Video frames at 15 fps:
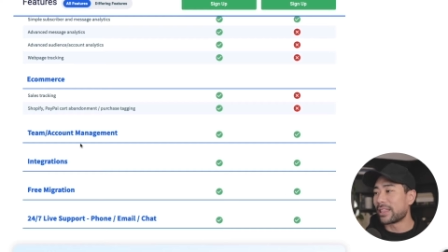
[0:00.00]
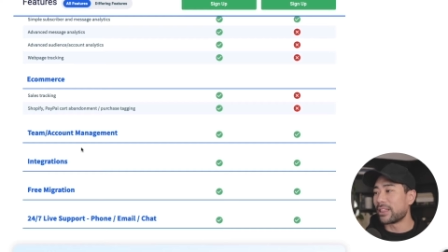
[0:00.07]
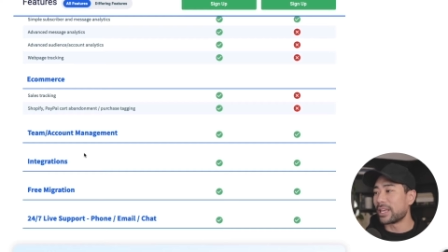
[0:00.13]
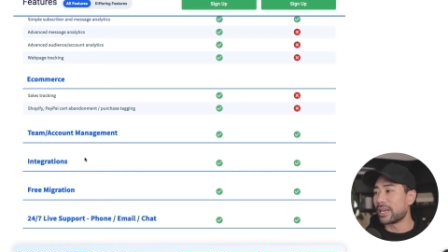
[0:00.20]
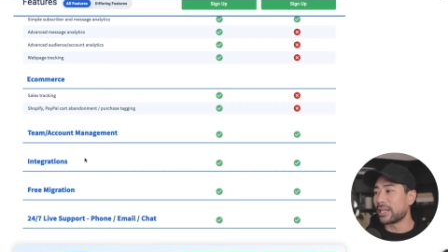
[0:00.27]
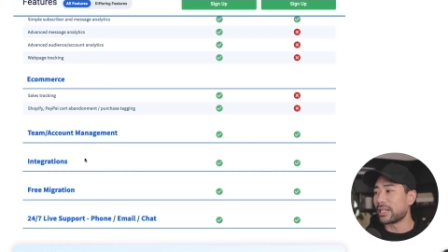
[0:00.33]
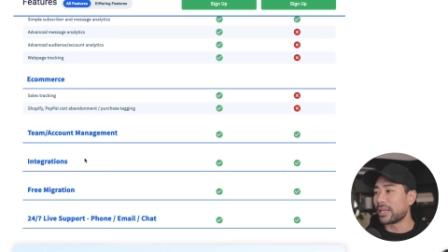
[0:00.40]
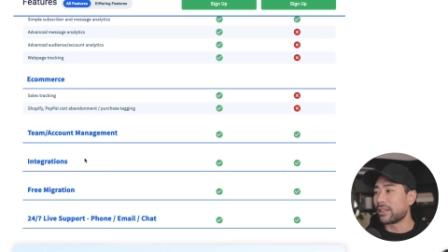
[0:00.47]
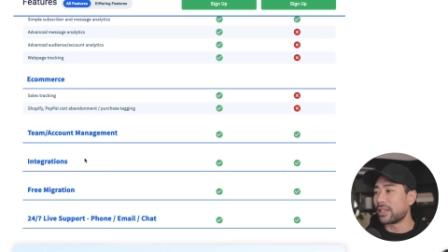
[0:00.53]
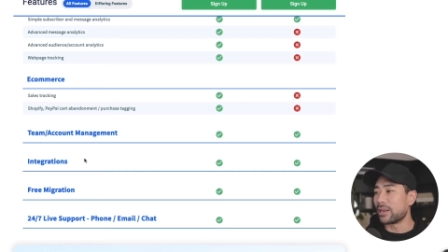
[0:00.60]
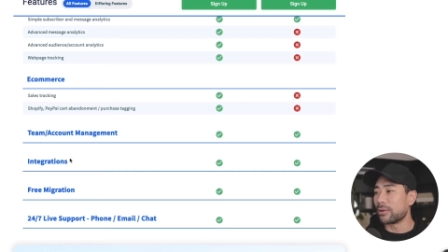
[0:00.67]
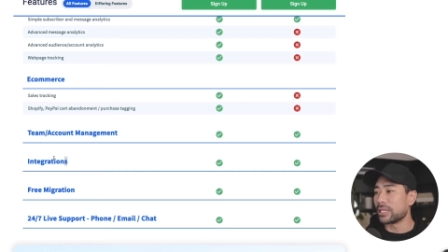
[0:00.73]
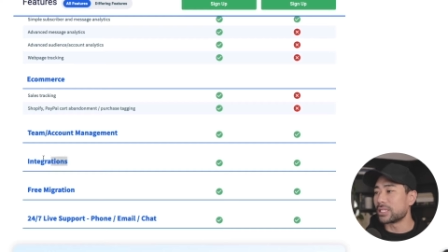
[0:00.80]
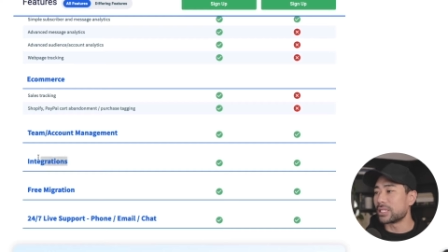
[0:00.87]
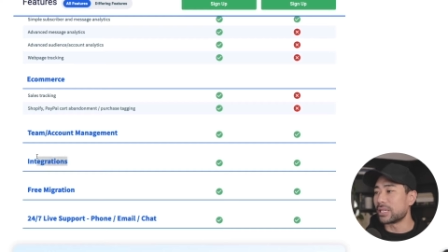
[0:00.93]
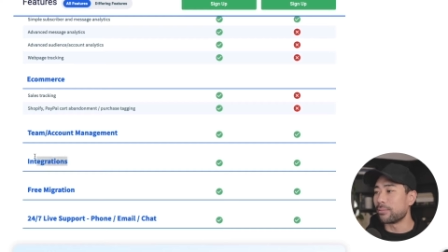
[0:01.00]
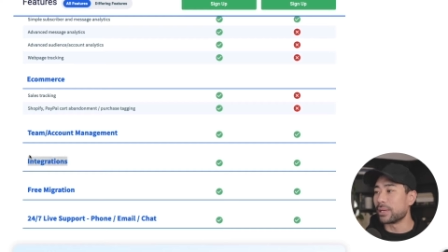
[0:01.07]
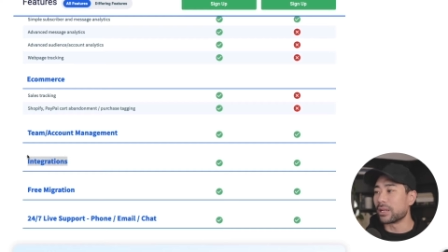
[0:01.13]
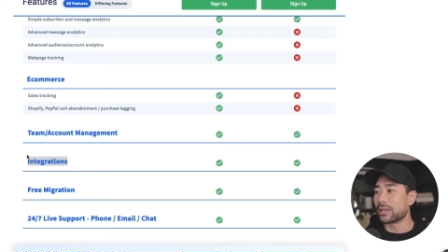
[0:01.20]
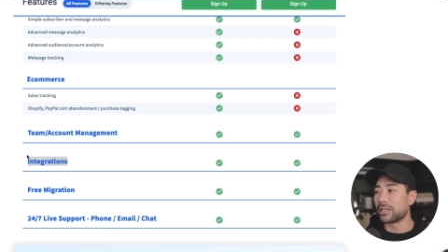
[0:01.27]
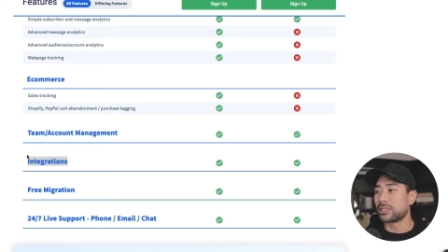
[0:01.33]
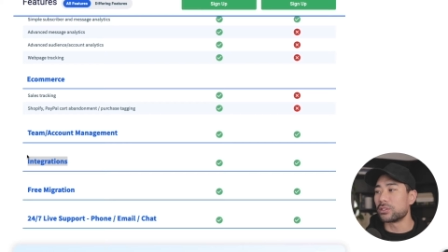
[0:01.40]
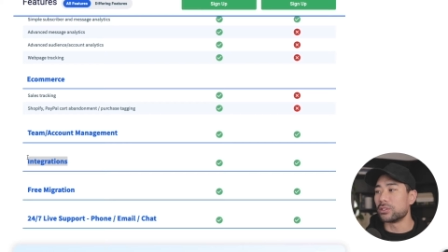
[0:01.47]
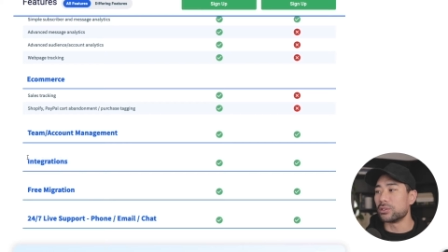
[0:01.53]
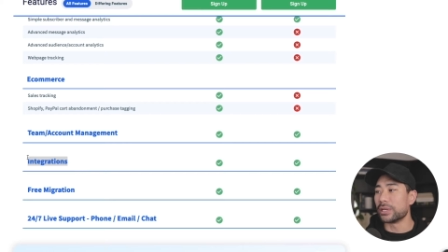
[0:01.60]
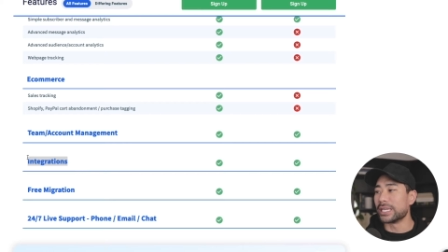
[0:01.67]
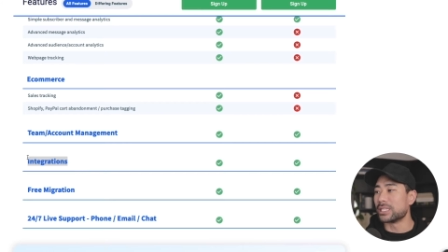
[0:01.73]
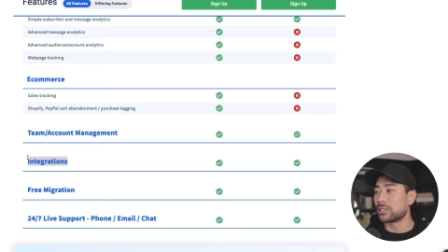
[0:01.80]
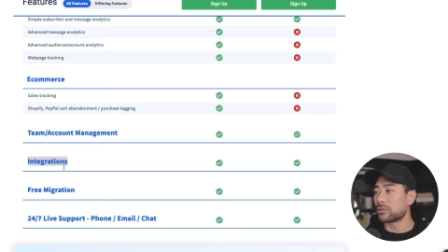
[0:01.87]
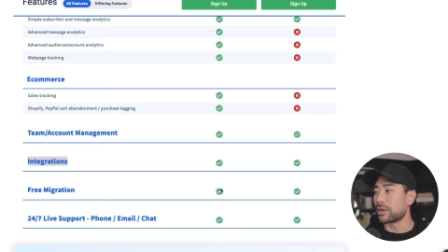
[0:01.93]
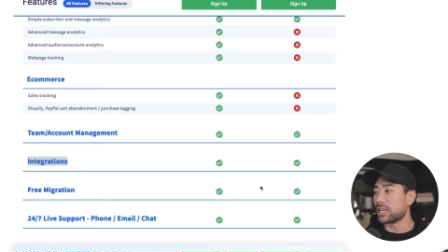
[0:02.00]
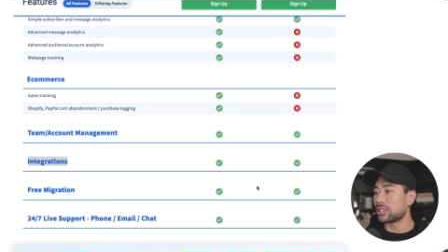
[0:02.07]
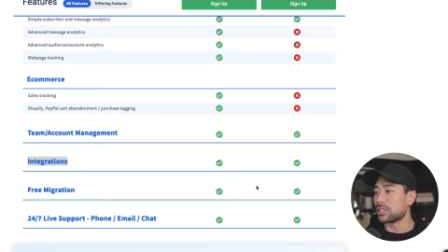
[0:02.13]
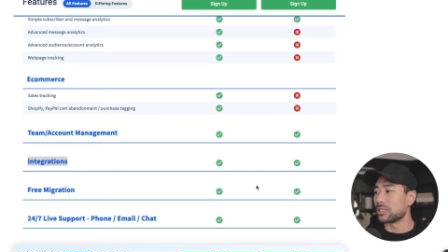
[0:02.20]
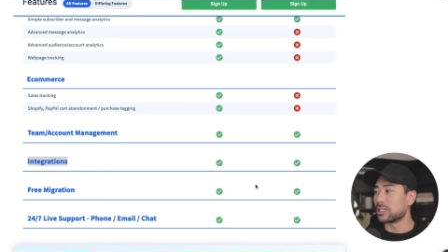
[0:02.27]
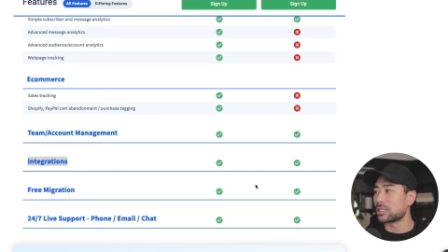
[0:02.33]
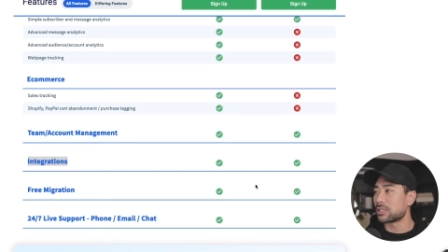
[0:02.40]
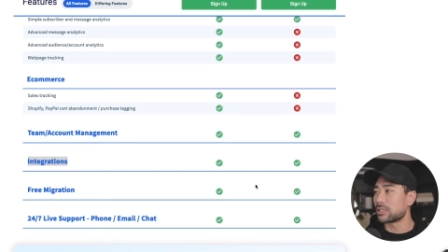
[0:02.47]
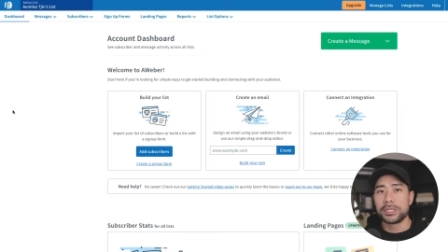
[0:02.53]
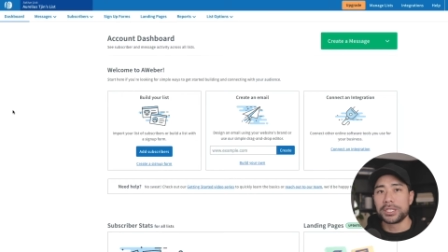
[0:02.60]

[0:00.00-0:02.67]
then there is the ability to do integrations.